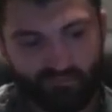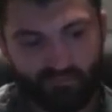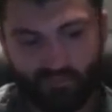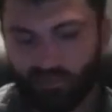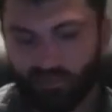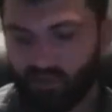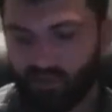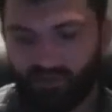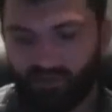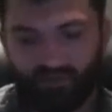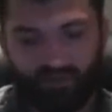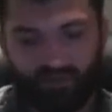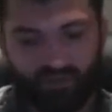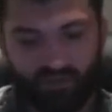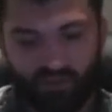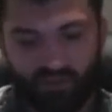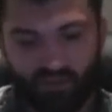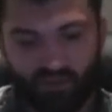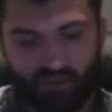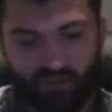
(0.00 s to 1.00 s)

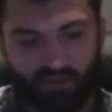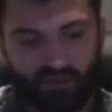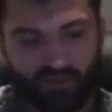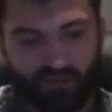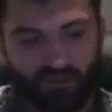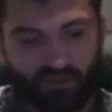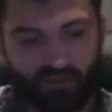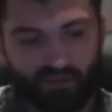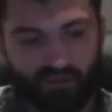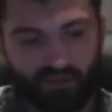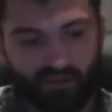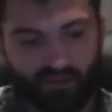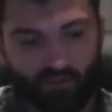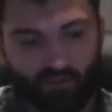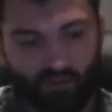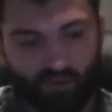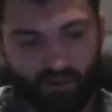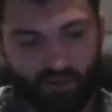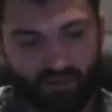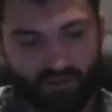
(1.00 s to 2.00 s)
Definitely.
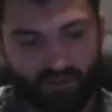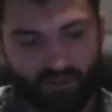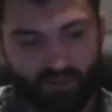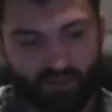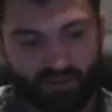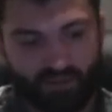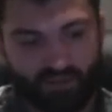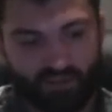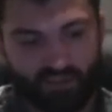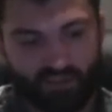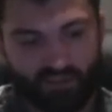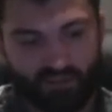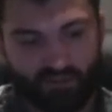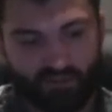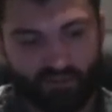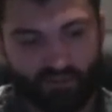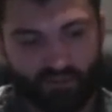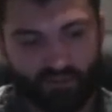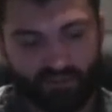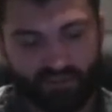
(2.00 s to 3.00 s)
And about
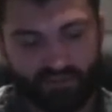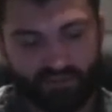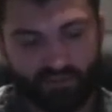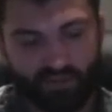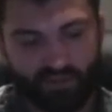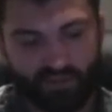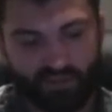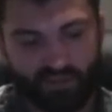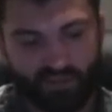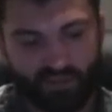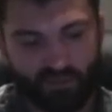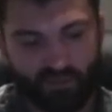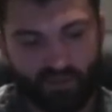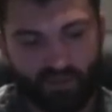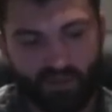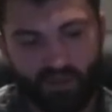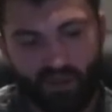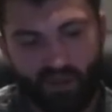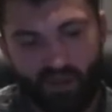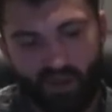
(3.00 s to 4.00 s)
sponsorship,
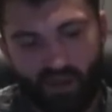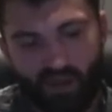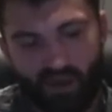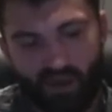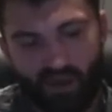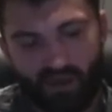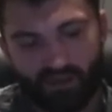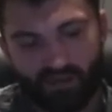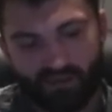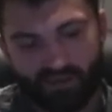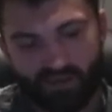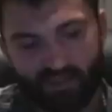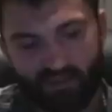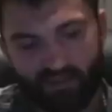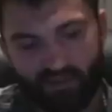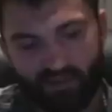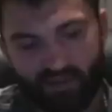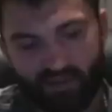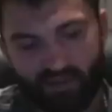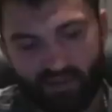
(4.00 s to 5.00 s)
I asked
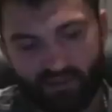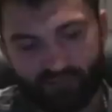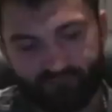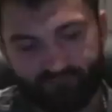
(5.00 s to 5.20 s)
Eric.